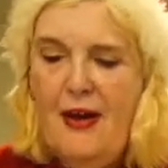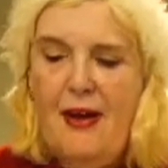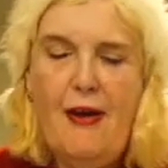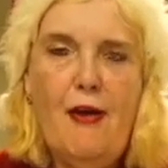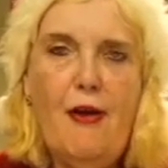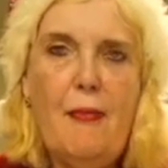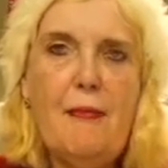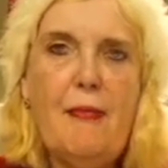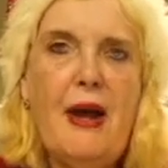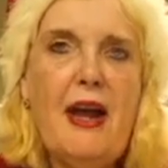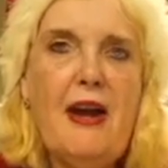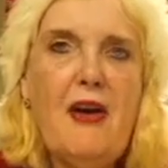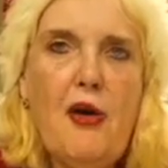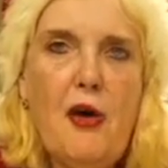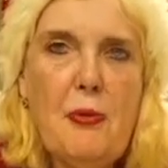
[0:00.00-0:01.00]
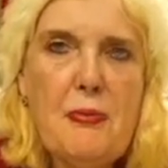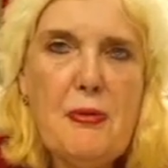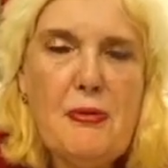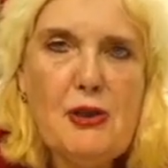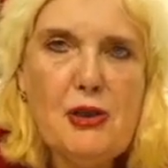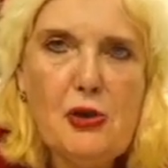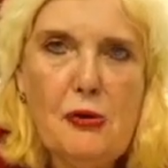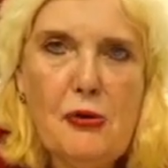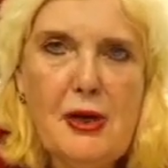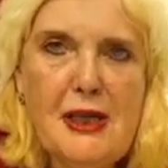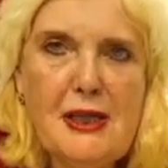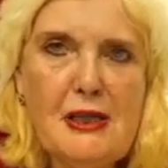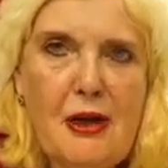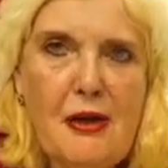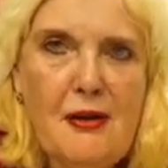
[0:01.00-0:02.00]
And I hope you
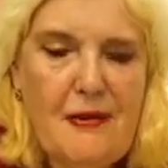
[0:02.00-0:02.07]
enjoyed